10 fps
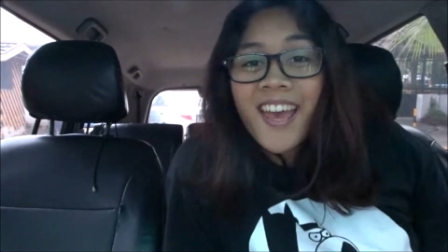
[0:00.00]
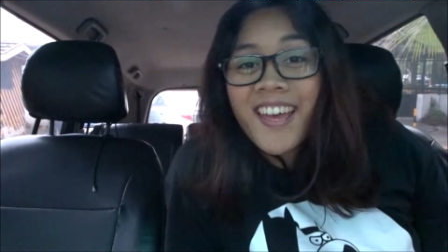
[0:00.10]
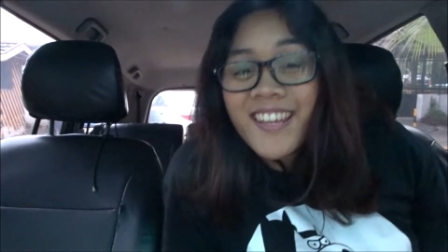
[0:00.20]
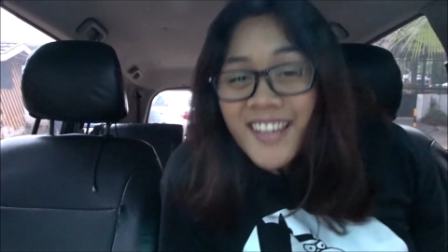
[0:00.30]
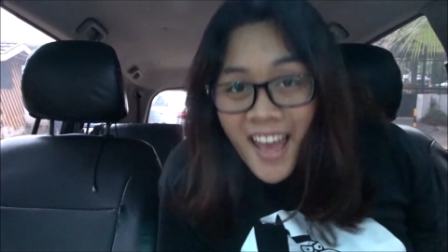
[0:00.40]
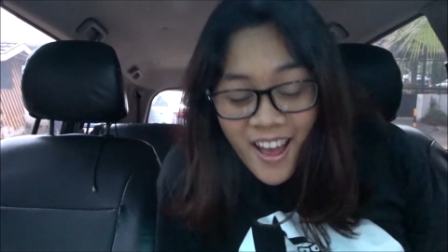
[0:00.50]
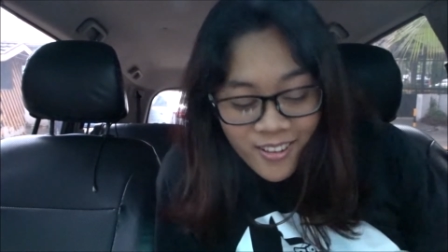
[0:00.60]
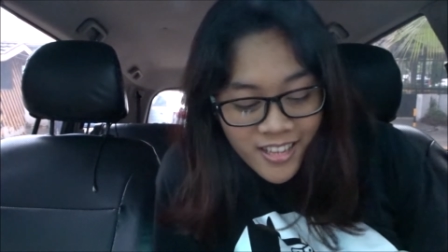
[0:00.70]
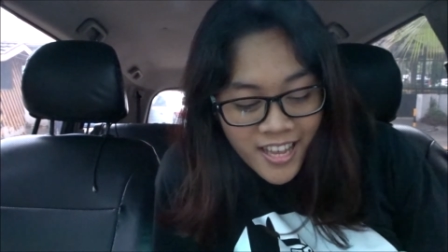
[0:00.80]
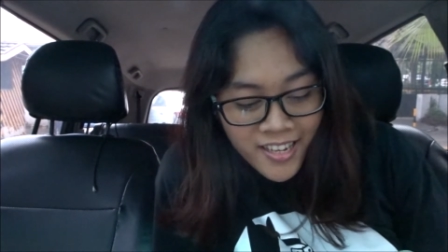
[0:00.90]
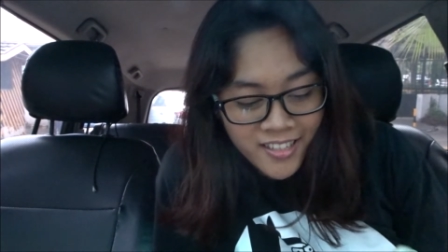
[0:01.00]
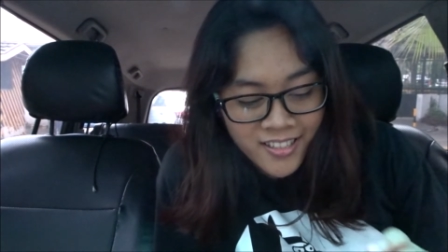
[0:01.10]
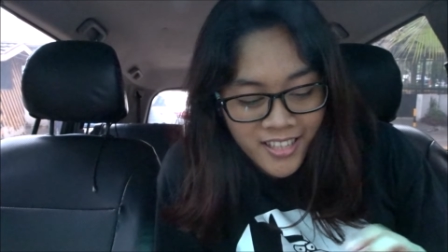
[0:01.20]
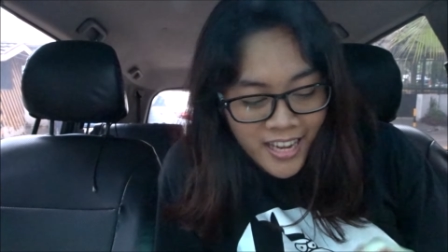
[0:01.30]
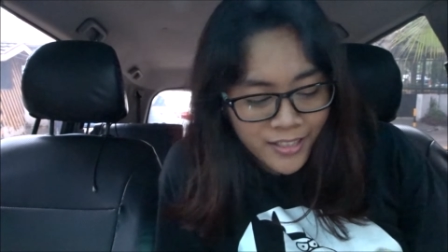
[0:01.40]
And now let us
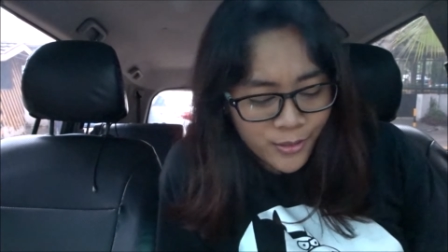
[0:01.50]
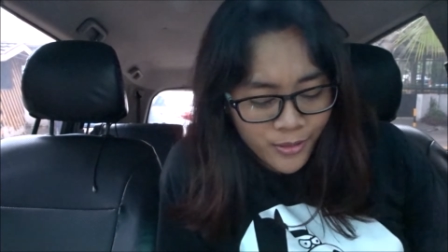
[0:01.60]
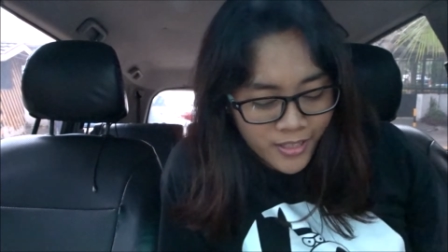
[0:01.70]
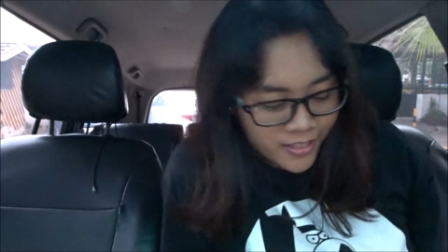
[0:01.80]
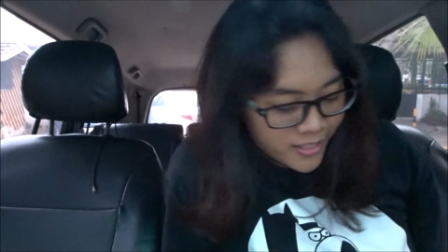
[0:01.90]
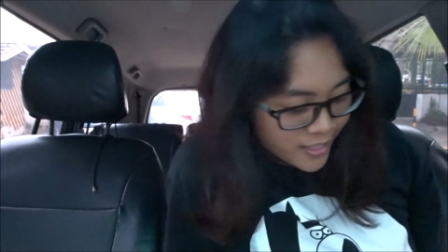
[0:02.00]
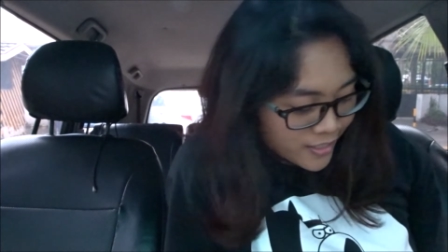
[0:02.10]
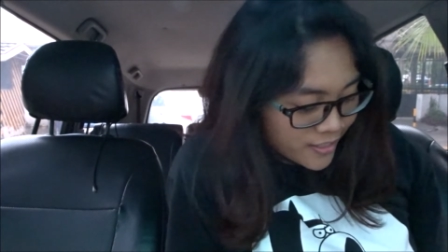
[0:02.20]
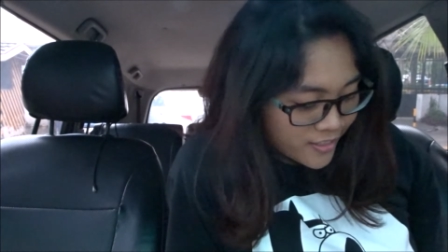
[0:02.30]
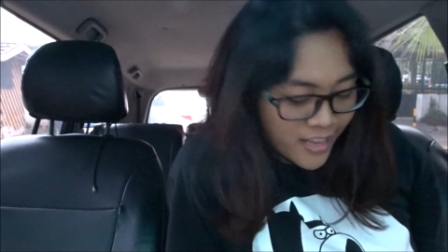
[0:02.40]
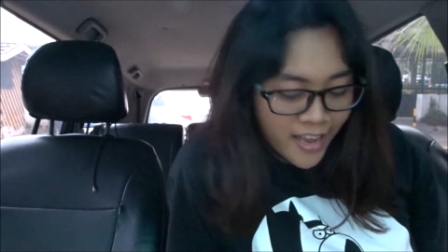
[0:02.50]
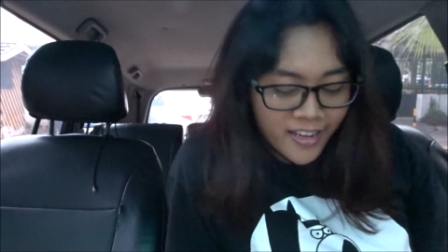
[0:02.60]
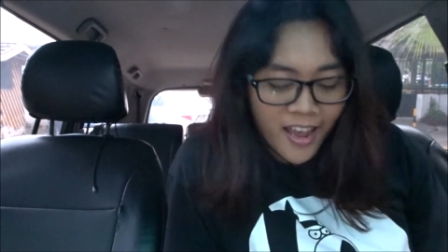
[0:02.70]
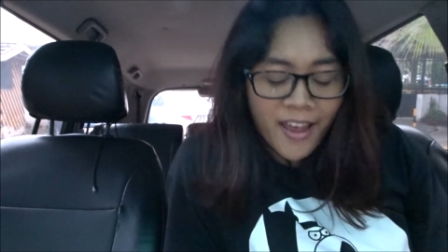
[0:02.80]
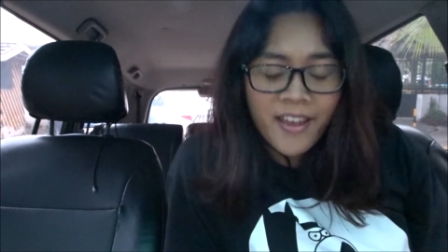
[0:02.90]
get to the stickers that
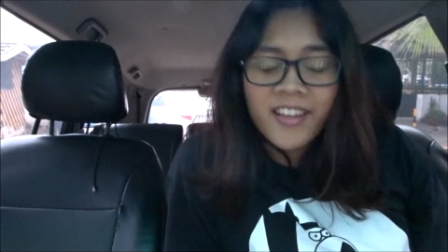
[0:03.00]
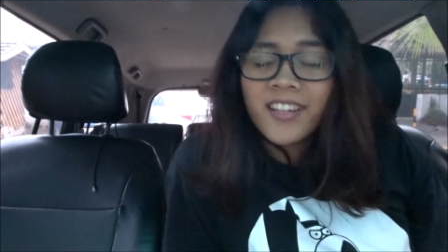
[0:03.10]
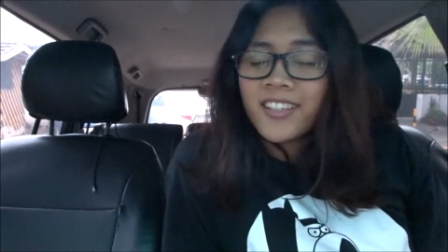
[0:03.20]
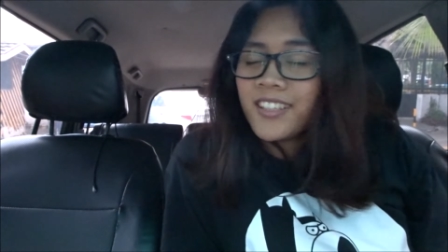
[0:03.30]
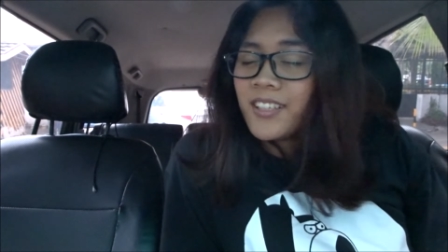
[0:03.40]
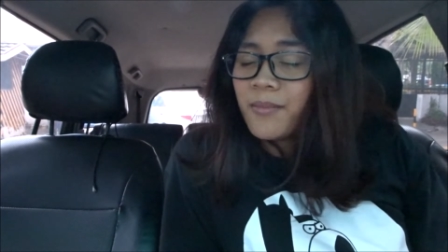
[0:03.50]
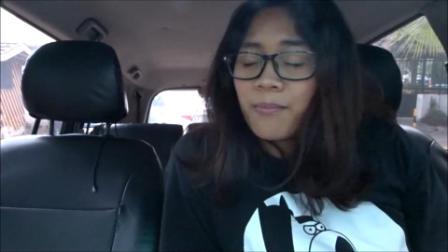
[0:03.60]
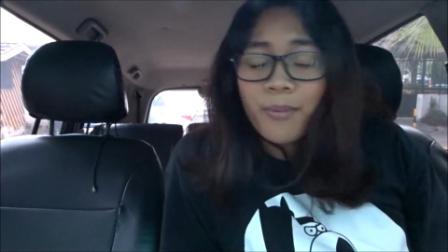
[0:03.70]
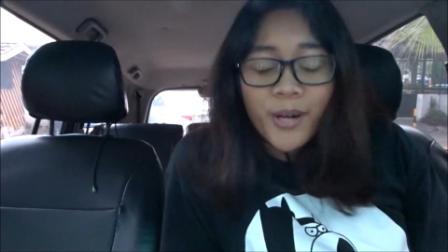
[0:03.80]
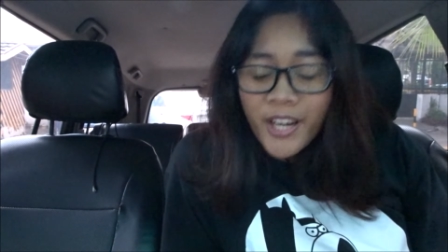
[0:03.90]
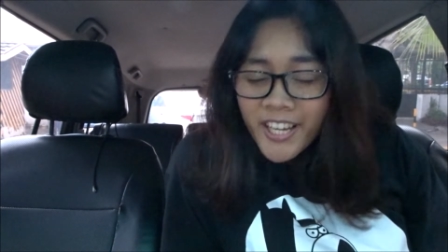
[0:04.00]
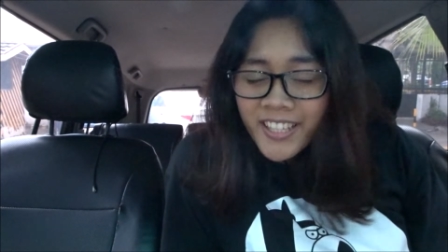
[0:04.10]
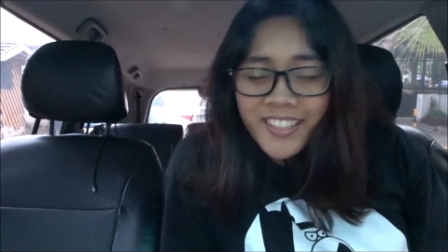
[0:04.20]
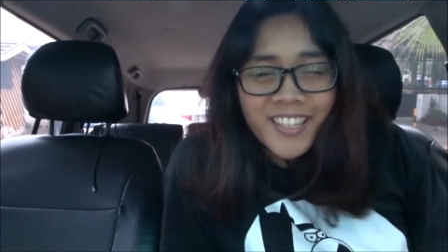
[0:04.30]
I but